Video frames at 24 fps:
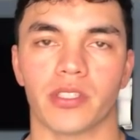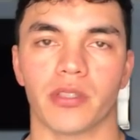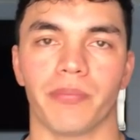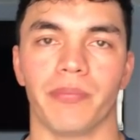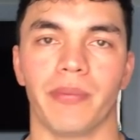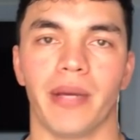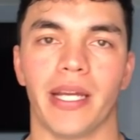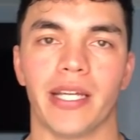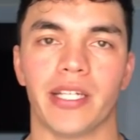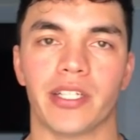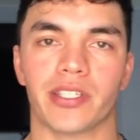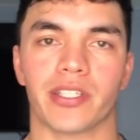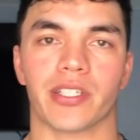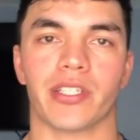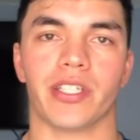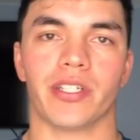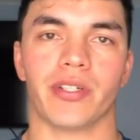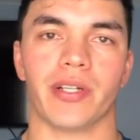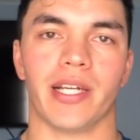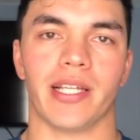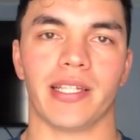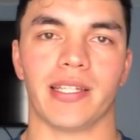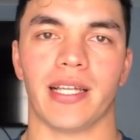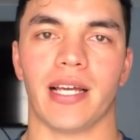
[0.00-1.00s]
So make sure
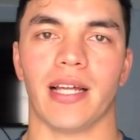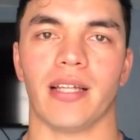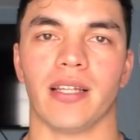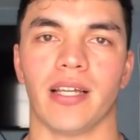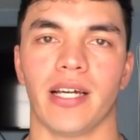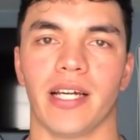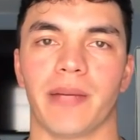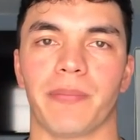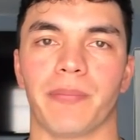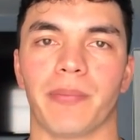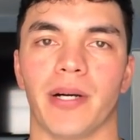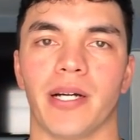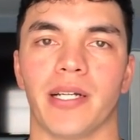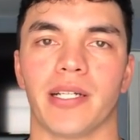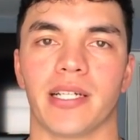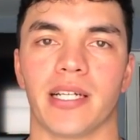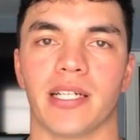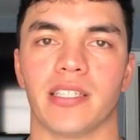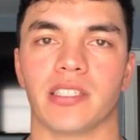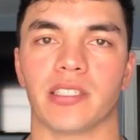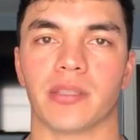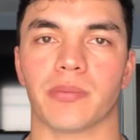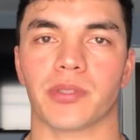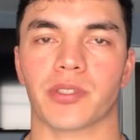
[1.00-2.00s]
you hit that like button
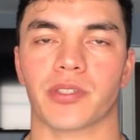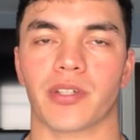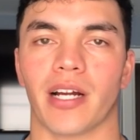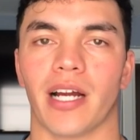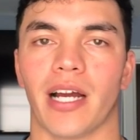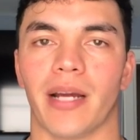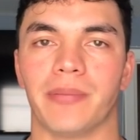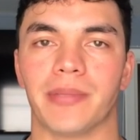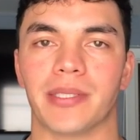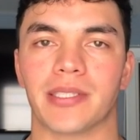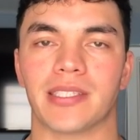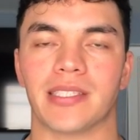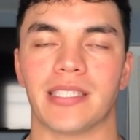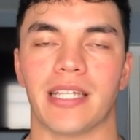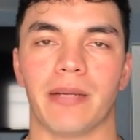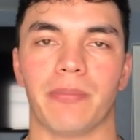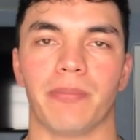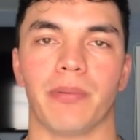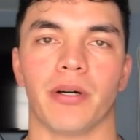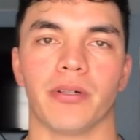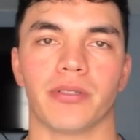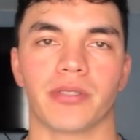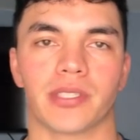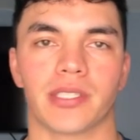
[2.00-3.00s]
and subscribe and
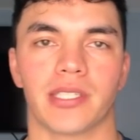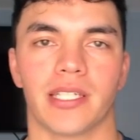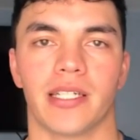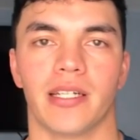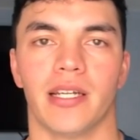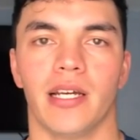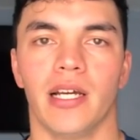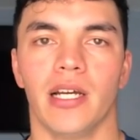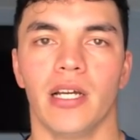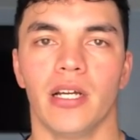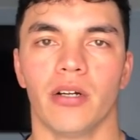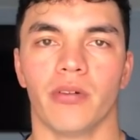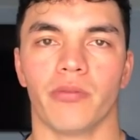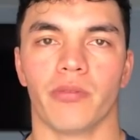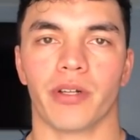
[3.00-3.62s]
stay posted